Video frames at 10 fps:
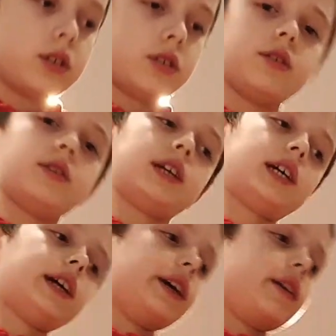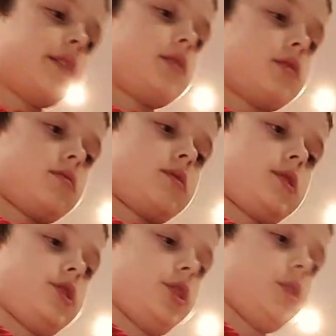And uh, hey, what
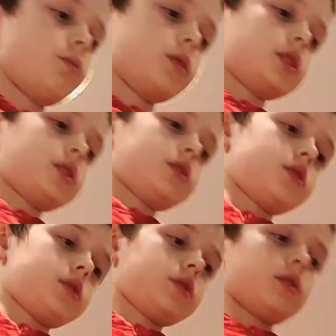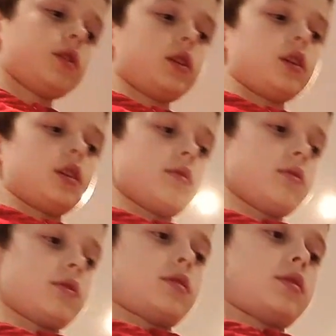do you want?
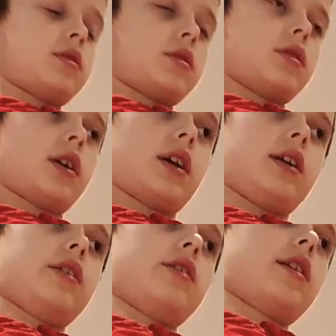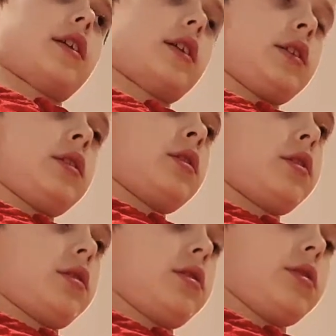Let's say that
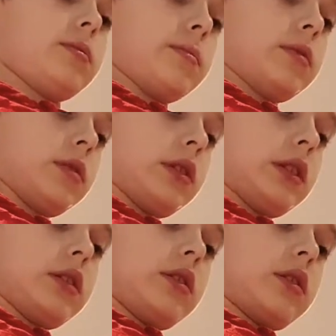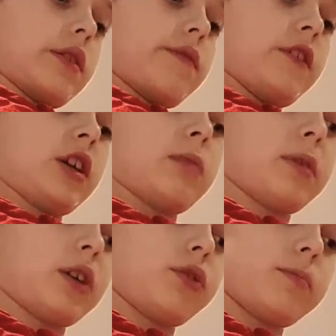um, that thing
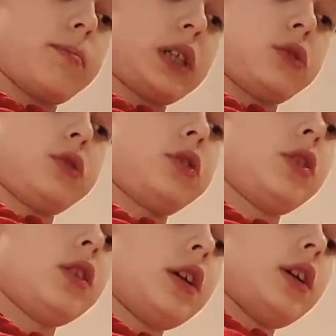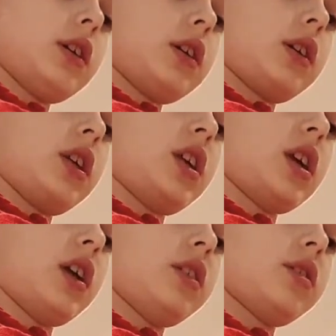about the battle
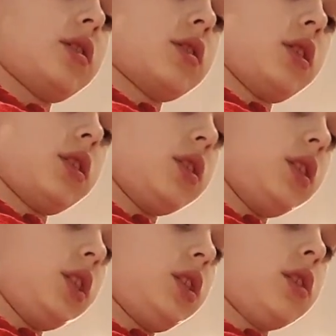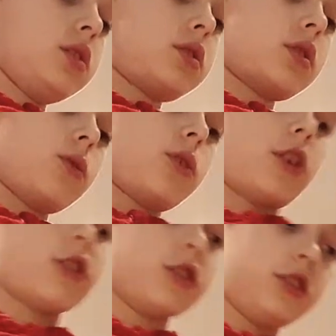against the
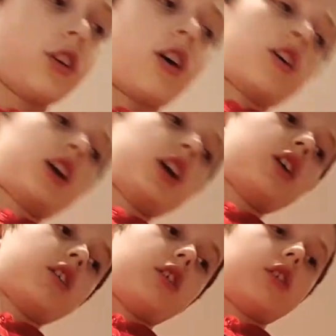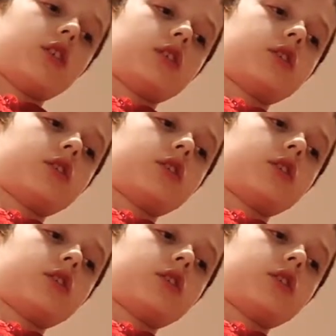so-called Donkey Kong.